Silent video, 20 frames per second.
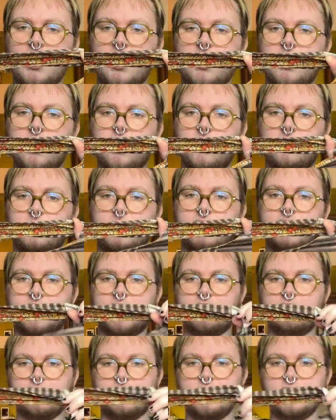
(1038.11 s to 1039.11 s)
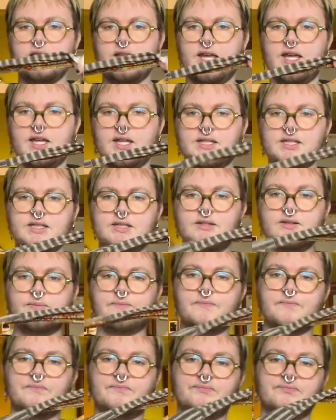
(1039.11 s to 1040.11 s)
And then I really liked
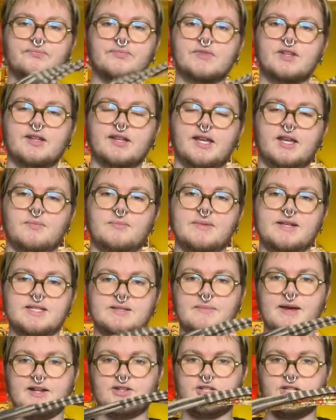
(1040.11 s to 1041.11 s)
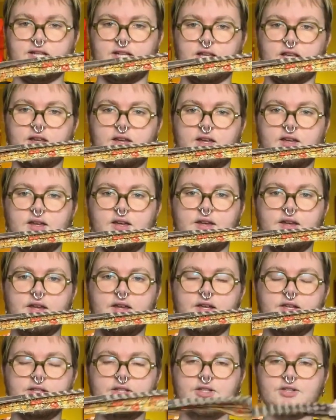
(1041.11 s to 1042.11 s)
the like mismatching
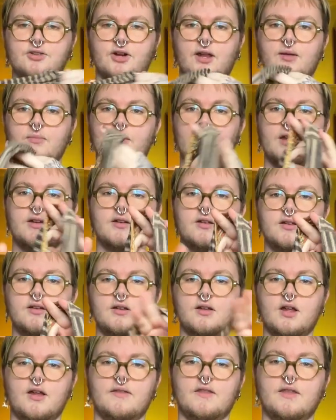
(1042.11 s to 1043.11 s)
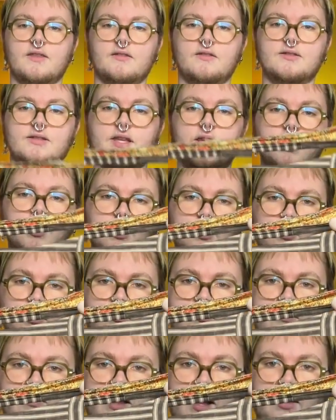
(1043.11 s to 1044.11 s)
stripe pattern, and then there's like a
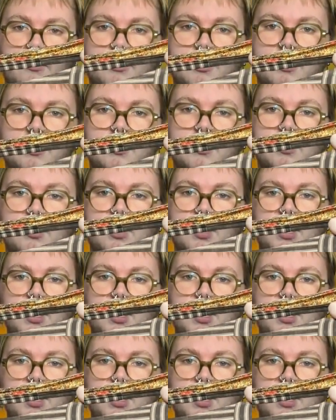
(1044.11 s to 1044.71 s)
little flower